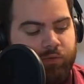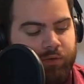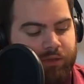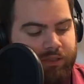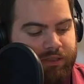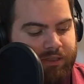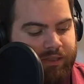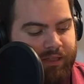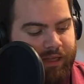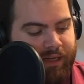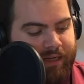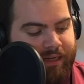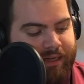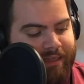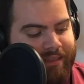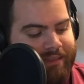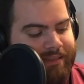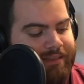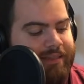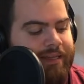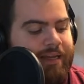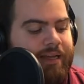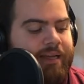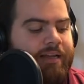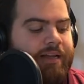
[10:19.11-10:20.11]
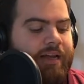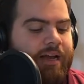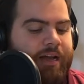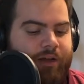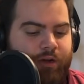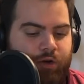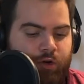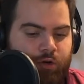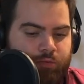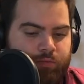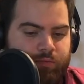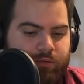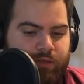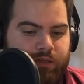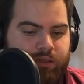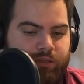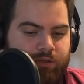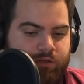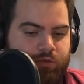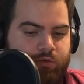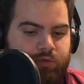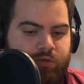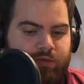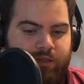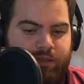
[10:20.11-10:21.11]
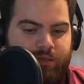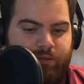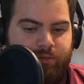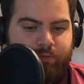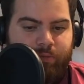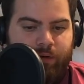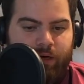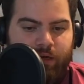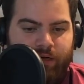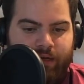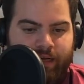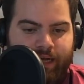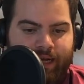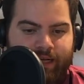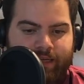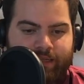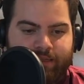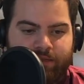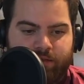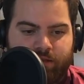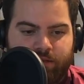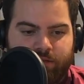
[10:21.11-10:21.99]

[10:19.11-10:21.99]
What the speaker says: which, like I said, I hope to use this podcast,